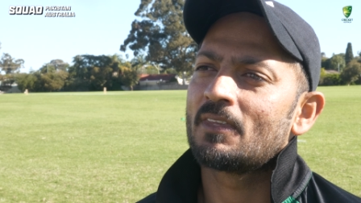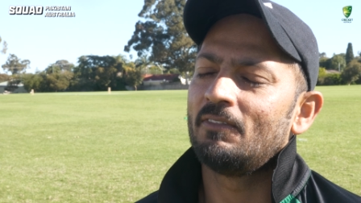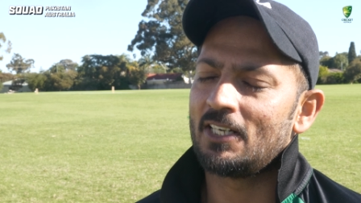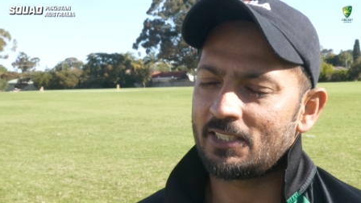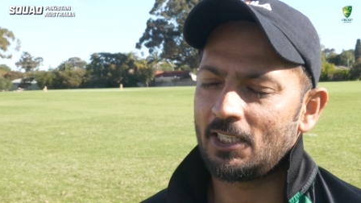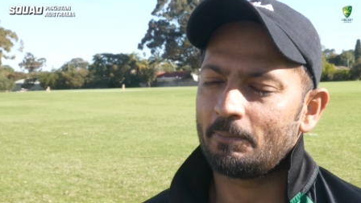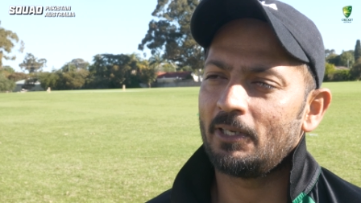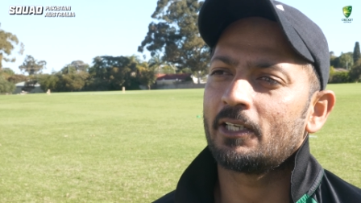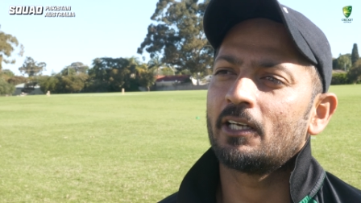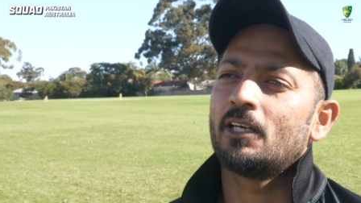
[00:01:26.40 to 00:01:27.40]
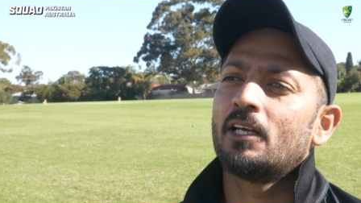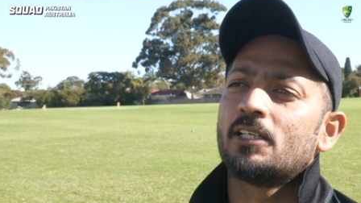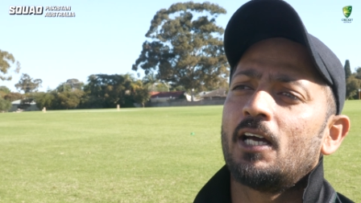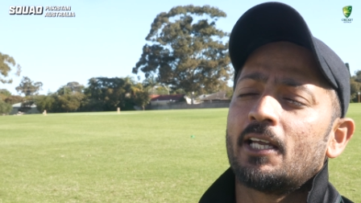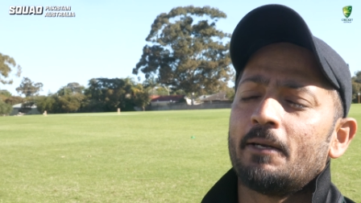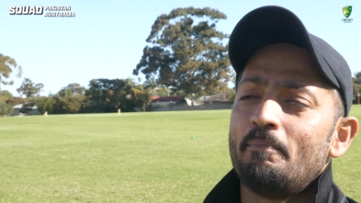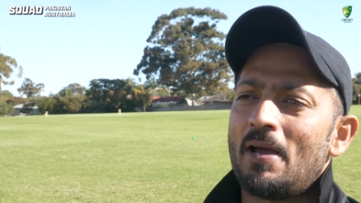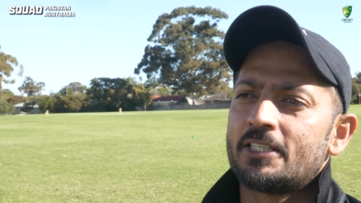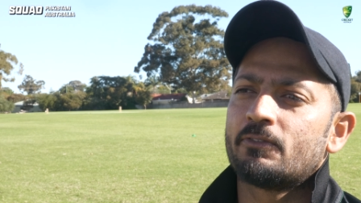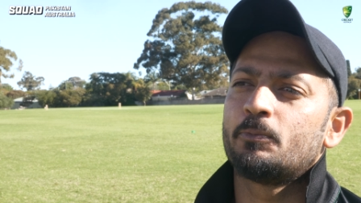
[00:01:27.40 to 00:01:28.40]
when I started playing cricket, I get
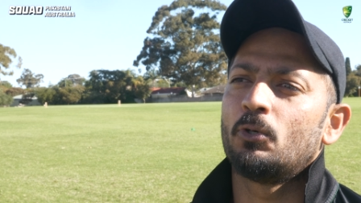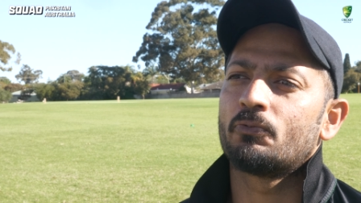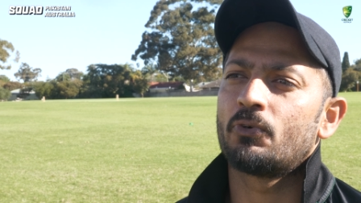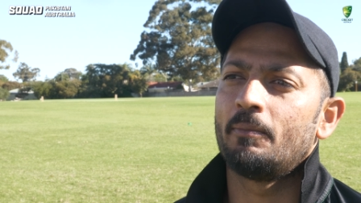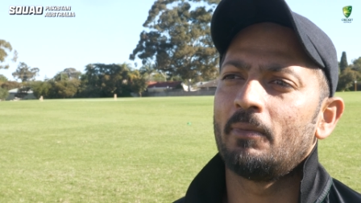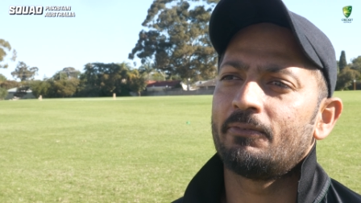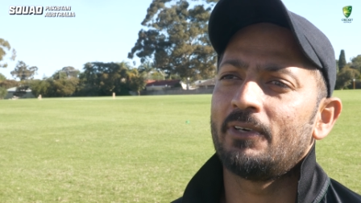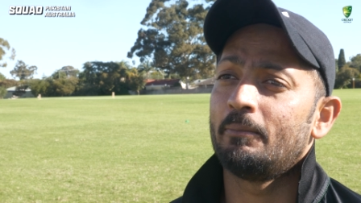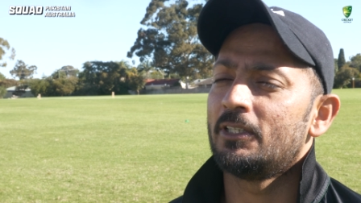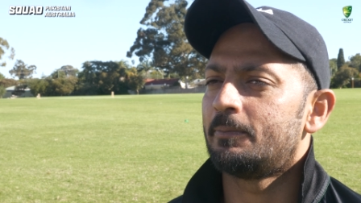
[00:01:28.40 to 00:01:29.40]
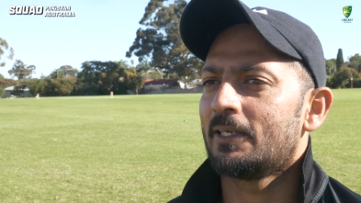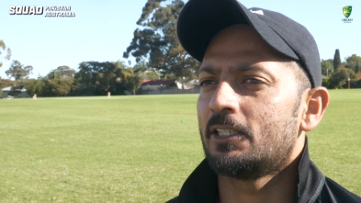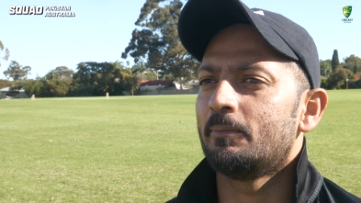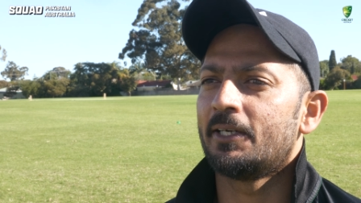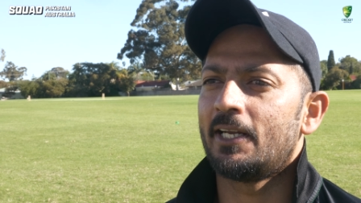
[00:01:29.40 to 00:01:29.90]
massive support from my family, especially my